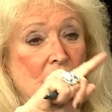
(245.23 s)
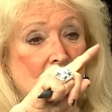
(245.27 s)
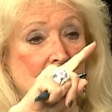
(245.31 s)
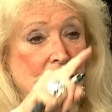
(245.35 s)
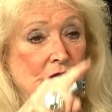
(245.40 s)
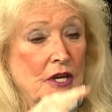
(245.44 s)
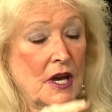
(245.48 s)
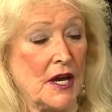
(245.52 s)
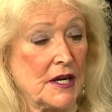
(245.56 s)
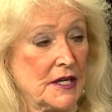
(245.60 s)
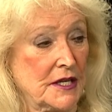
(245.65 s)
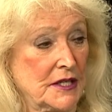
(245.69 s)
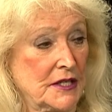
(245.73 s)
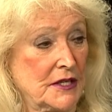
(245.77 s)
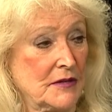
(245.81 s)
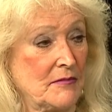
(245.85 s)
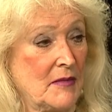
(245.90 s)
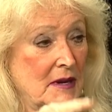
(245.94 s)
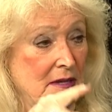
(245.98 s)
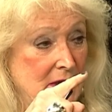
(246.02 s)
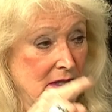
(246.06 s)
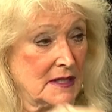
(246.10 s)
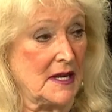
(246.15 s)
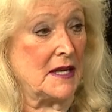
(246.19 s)
talking to
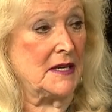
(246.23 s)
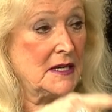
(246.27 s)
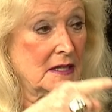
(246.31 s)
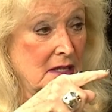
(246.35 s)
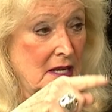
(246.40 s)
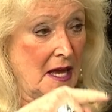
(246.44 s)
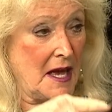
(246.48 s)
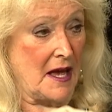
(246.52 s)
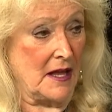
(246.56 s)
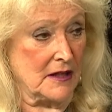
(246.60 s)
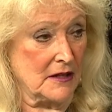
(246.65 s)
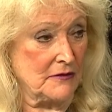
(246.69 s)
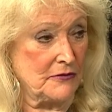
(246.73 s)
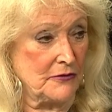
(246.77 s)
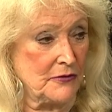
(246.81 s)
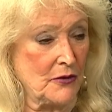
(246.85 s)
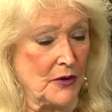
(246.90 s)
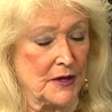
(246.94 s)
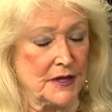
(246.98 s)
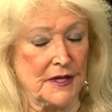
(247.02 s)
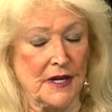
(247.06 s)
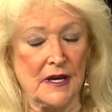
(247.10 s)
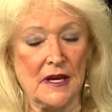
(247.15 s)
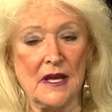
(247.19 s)
my son in
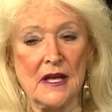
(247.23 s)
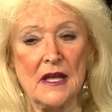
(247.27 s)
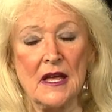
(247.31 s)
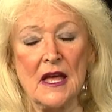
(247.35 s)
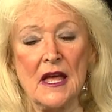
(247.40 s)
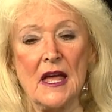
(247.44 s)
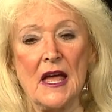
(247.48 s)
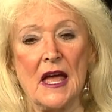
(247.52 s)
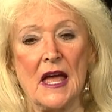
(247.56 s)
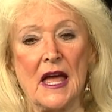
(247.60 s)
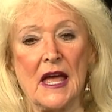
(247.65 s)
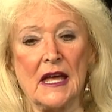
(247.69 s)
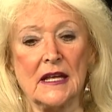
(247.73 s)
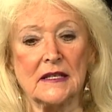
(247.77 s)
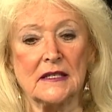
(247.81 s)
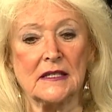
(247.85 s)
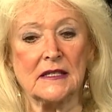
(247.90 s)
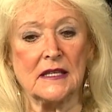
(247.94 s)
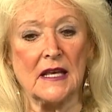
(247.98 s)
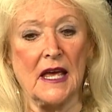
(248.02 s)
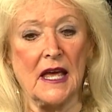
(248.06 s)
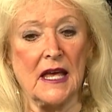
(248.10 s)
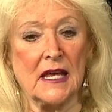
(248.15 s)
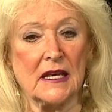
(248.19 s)
California and
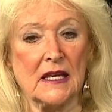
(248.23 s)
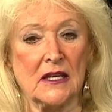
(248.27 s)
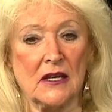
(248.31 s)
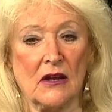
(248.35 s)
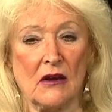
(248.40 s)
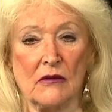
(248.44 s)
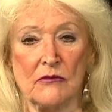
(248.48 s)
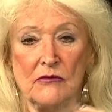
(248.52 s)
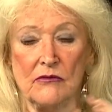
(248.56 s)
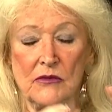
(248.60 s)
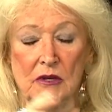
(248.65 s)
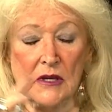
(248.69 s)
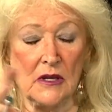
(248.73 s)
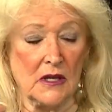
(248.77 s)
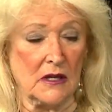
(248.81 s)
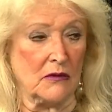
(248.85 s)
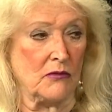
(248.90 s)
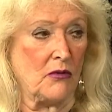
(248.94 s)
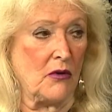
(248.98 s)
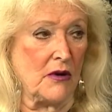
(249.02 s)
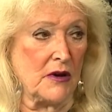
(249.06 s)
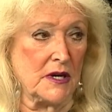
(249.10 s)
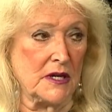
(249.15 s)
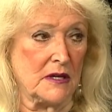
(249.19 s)
saying, you know, I'm really
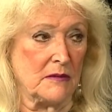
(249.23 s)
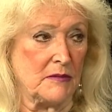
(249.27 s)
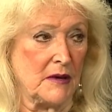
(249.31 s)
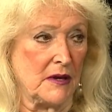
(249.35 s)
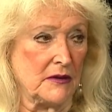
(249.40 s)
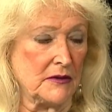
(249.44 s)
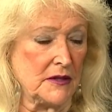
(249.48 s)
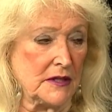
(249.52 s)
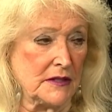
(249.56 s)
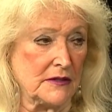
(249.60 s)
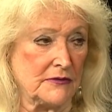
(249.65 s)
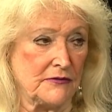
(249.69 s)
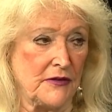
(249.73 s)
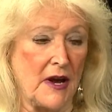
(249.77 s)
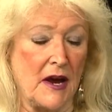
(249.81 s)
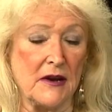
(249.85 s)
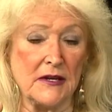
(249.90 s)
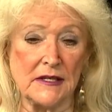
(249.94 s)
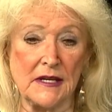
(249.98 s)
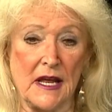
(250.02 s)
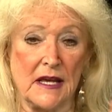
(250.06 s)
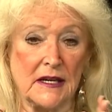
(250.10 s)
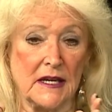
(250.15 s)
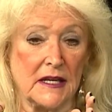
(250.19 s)
worried about this
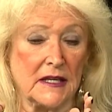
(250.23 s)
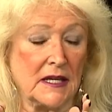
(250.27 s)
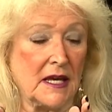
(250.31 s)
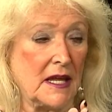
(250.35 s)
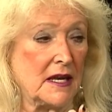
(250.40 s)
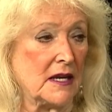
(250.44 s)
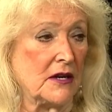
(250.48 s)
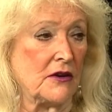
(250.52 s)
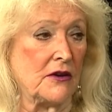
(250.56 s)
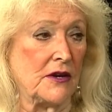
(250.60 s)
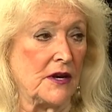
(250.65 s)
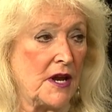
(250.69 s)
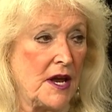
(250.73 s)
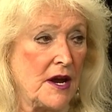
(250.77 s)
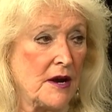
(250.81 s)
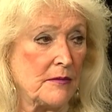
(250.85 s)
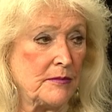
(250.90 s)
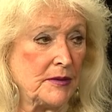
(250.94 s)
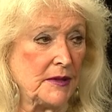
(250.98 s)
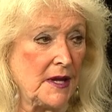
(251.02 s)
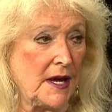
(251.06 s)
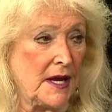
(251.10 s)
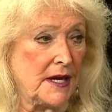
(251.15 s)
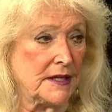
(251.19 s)
virus. I got to get on an
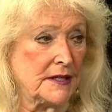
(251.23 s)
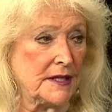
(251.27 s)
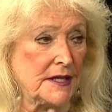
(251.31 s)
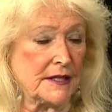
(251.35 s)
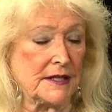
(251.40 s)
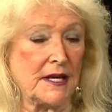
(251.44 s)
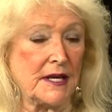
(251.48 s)
airplane because